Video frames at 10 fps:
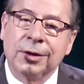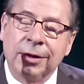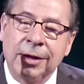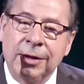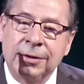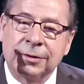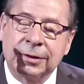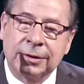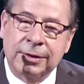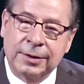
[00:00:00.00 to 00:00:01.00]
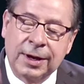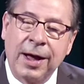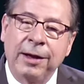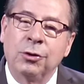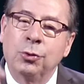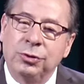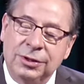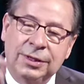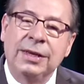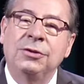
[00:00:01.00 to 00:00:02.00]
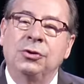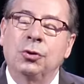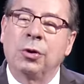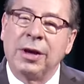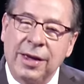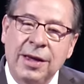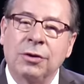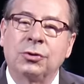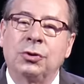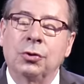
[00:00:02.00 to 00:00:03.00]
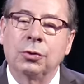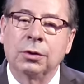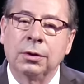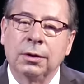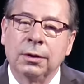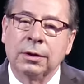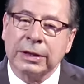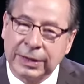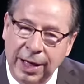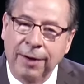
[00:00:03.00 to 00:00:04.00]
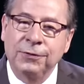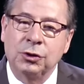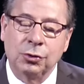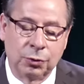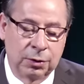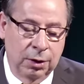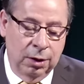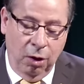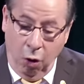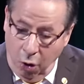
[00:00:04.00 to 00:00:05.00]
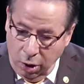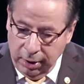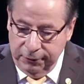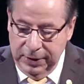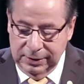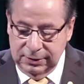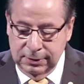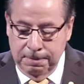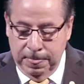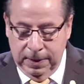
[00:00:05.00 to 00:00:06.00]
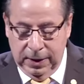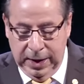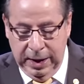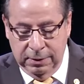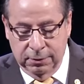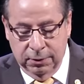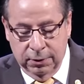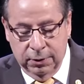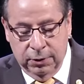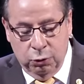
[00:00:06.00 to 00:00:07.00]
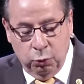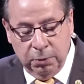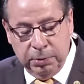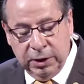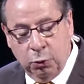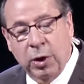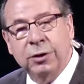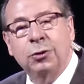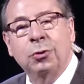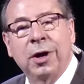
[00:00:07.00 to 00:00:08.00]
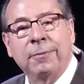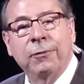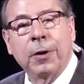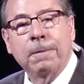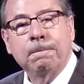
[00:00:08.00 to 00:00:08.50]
It is God who sees you, hears you, loves you, all of us, and will be the one to comfort.